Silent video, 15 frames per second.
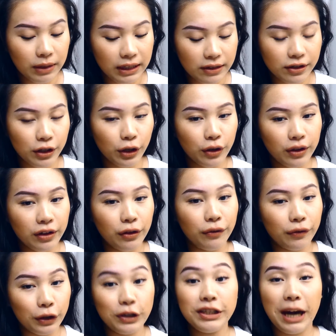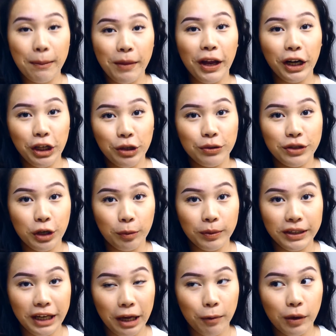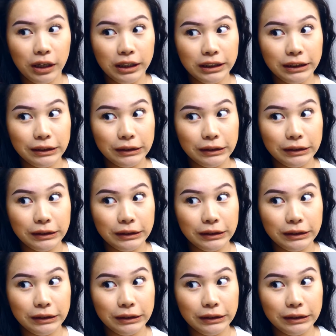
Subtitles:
easier than the first time that I used the Urban Decay one.